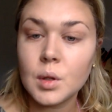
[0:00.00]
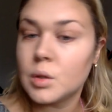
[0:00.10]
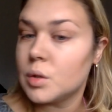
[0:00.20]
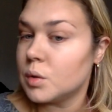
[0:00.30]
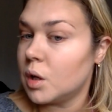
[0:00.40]

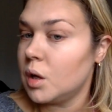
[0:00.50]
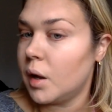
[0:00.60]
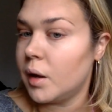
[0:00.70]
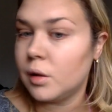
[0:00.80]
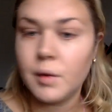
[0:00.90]
So now
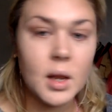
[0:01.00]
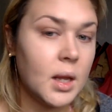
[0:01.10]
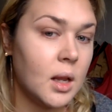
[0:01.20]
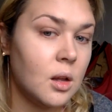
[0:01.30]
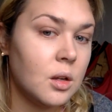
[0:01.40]
I
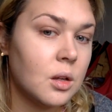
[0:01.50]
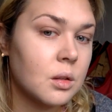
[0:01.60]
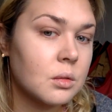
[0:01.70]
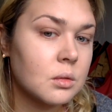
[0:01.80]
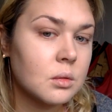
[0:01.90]
already look
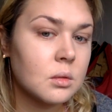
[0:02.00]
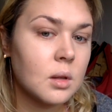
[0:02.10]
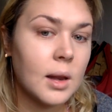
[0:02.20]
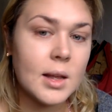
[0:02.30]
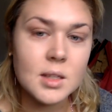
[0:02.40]

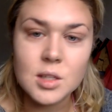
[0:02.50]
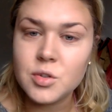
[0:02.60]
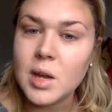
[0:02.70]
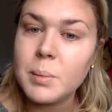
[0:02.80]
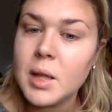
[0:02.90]
less
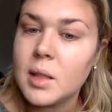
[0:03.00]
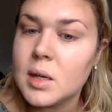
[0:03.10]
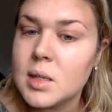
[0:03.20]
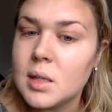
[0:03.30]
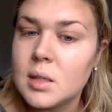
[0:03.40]
stripy than I
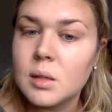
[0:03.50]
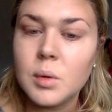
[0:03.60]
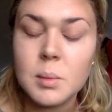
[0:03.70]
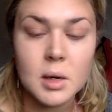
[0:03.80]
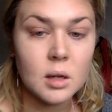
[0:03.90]
did a
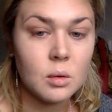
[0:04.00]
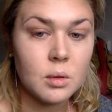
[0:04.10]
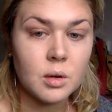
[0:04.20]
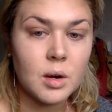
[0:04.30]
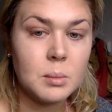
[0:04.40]
wee minute ago with
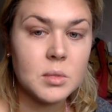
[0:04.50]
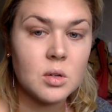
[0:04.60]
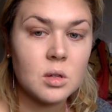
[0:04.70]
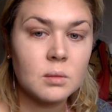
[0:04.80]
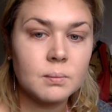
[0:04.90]
the creams
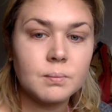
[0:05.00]
on,